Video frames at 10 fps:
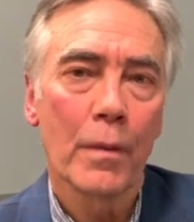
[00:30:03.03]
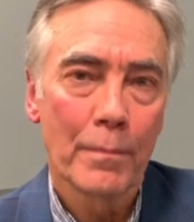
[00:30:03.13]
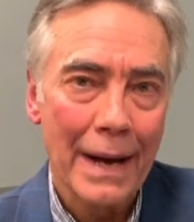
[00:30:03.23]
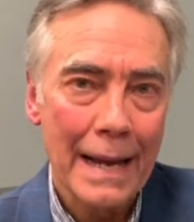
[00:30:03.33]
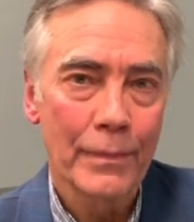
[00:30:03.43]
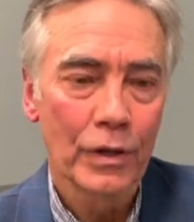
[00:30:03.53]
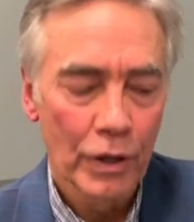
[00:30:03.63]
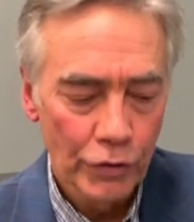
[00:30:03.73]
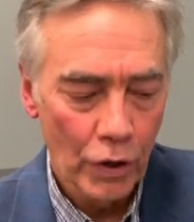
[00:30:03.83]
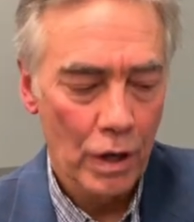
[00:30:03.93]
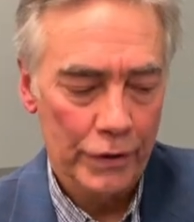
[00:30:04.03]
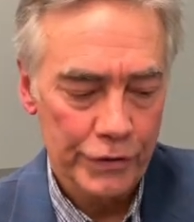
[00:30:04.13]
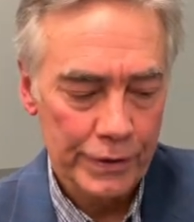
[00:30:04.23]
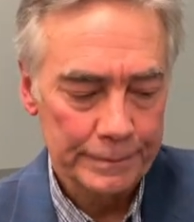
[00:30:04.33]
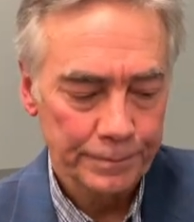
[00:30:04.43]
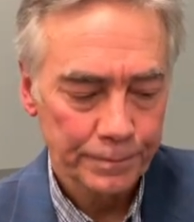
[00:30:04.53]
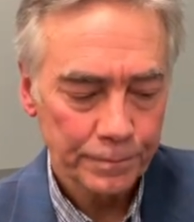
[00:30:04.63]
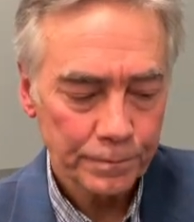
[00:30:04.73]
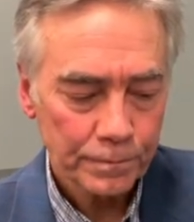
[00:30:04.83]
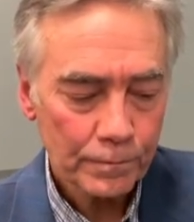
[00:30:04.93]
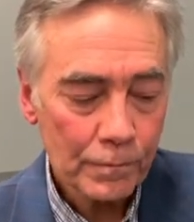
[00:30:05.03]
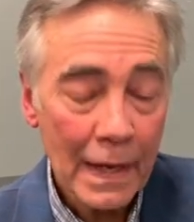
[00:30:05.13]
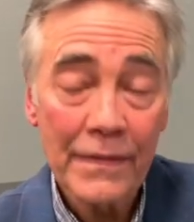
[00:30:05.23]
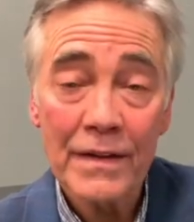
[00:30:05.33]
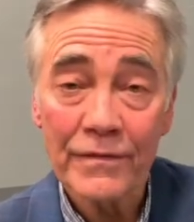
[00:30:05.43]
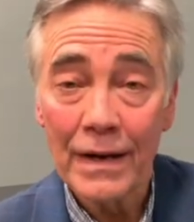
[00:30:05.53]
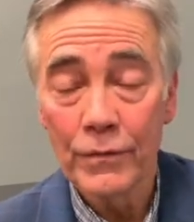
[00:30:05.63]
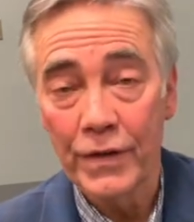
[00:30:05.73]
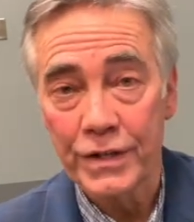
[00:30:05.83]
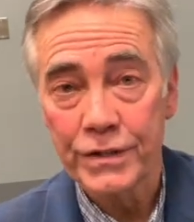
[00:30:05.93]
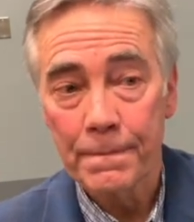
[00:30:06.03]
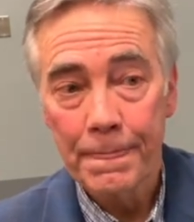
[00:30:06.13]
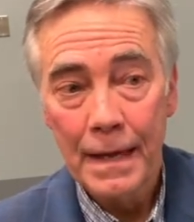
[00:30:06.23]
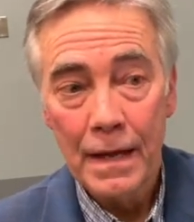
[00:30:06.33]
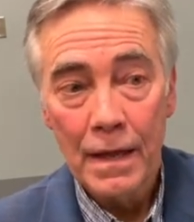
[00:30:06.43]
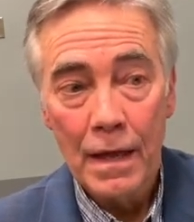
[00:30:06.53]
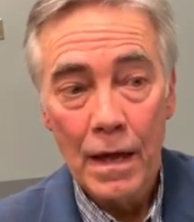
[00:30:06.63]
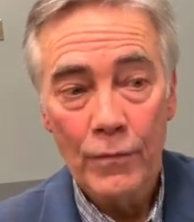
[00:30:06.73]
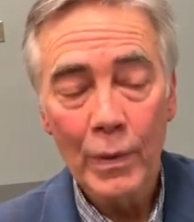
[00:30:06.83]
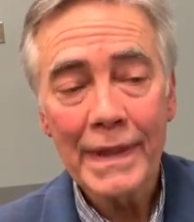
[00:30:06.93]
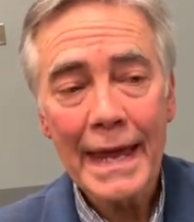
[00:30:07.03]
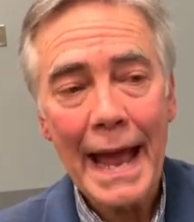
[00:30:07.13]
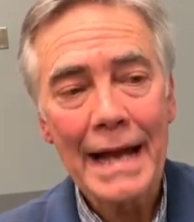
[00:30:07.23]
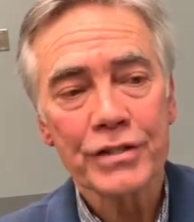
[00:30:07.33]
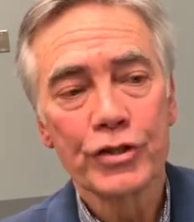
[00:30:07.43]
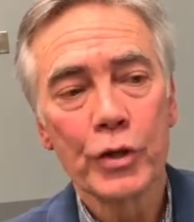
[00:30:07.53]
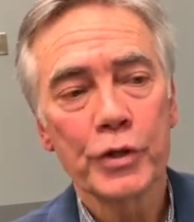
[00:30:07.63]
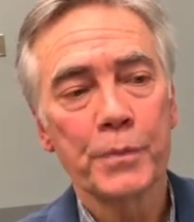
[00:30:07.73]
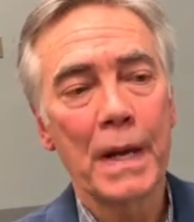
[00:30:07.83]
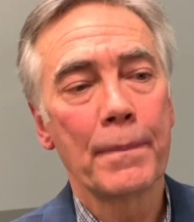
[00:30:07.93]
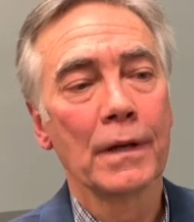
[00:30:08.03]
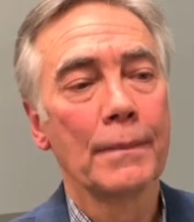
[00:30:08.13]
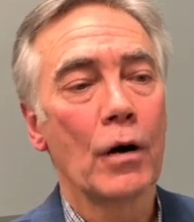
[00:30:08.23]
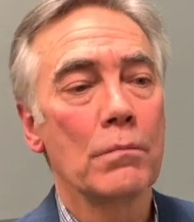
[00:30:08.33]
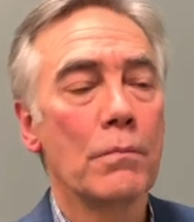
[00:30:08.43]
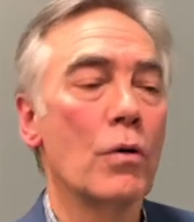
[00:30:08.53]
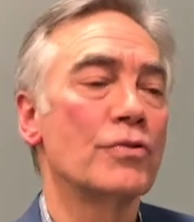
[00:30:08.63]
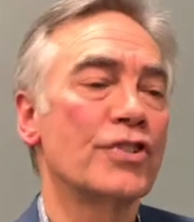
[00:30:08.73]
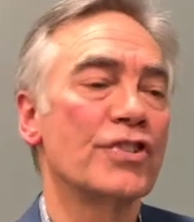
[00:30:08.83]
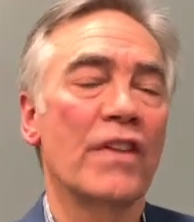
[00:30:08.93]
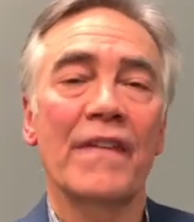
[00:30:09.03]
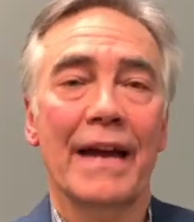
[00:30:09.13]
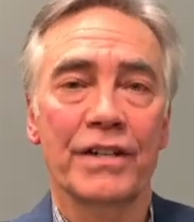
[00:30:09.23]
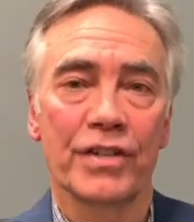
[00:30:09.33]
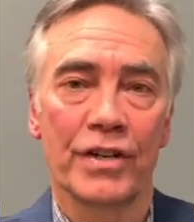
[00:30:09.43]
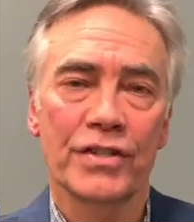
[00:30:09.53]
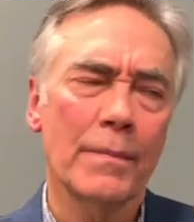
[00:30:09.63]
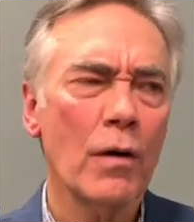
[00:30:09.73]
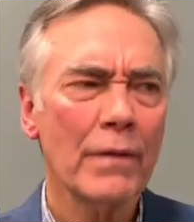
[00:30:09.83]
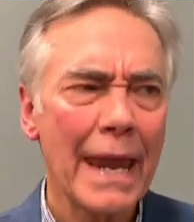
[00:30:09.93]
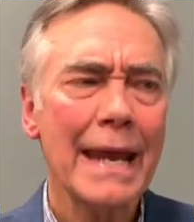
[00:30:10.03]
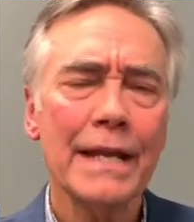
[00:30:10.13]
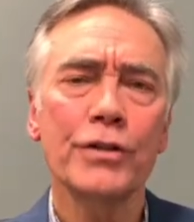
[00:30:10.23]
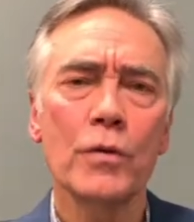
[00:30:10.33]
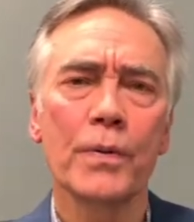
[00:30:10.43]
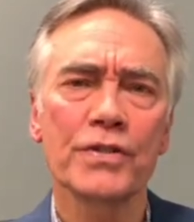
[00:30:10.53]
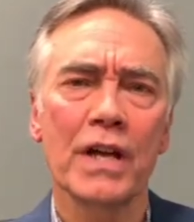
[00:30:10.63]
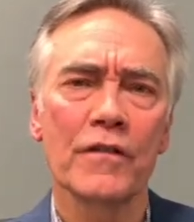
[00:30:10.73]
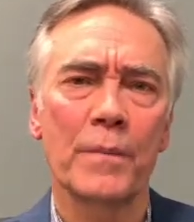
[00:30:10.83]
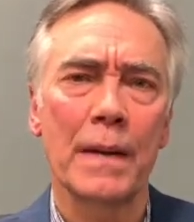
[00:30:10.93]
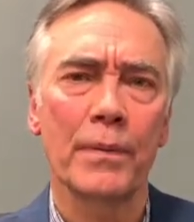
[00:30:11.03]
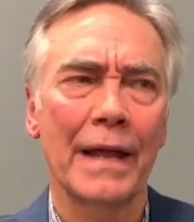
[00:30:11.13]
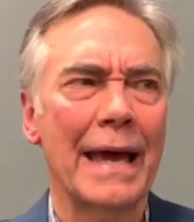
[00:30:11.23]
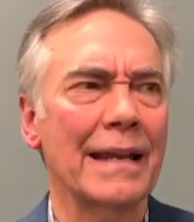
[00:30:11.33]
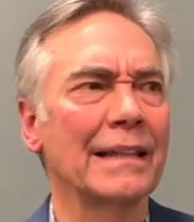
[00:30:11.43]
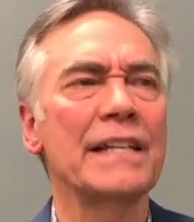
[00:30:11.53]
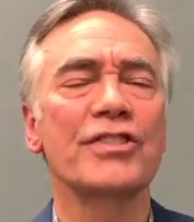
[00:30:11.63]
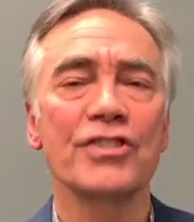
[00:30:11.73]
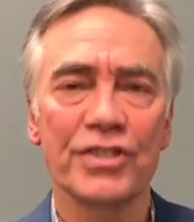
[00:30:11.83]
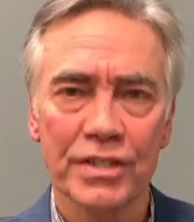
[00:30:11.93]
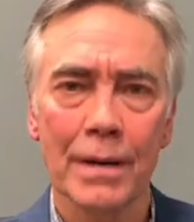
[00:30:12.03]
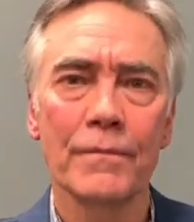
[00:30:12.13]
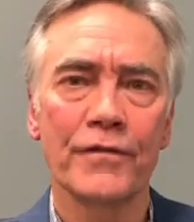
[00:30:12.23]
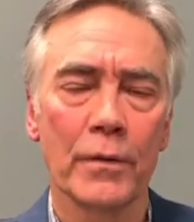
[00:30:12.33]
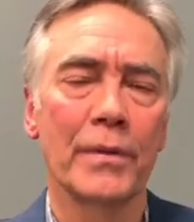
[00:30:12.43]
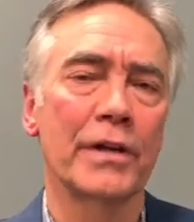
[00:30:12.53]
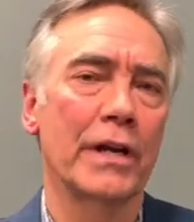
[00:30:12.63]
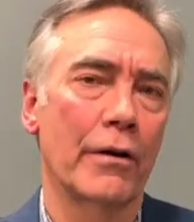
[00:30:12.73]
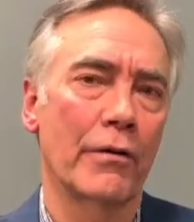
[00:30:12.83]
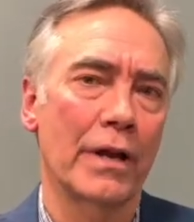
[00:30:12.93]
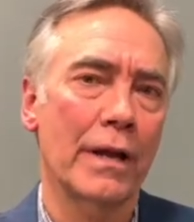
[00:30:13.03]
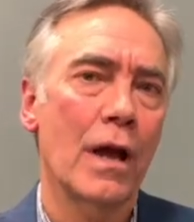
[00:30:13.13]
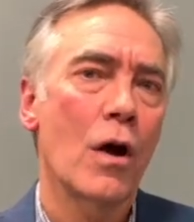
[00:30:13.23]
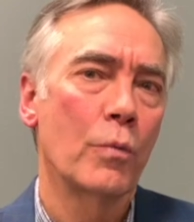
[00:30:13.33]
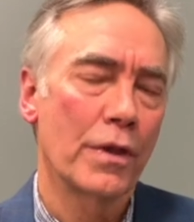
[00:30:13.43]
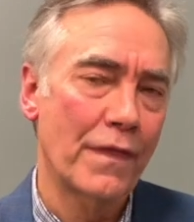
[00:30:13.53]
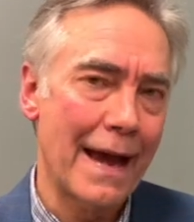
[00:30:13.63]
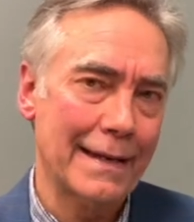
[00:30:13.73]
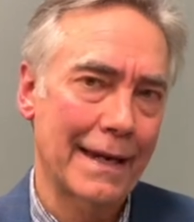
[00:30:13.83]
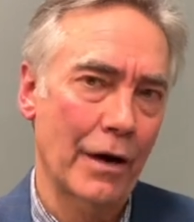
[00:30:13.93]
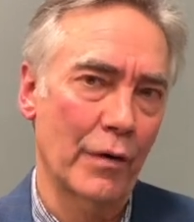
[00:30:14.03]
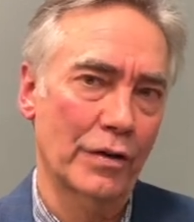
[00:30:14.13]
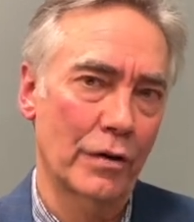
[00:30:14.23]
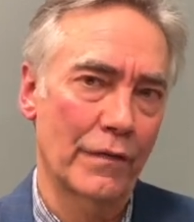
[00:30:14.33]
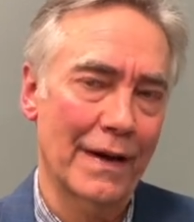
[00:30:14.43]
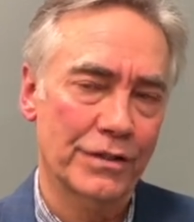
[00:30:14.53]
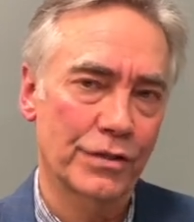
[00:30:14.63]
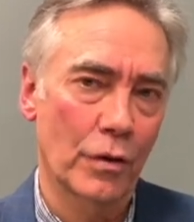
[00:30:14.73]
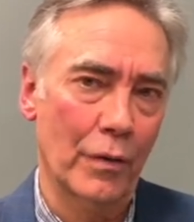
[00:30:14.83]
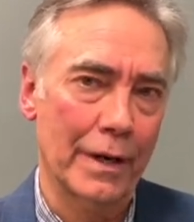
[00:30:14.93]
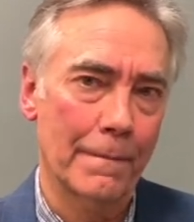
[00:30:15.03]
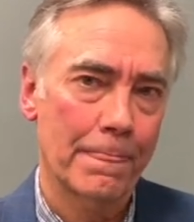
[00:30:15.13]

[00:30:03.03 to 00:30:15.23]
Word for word: Bible knowledge, and they found this when they asked Jewish people about Moses and the Exodus, about 82% of people had at least some familiarity with that character and that story.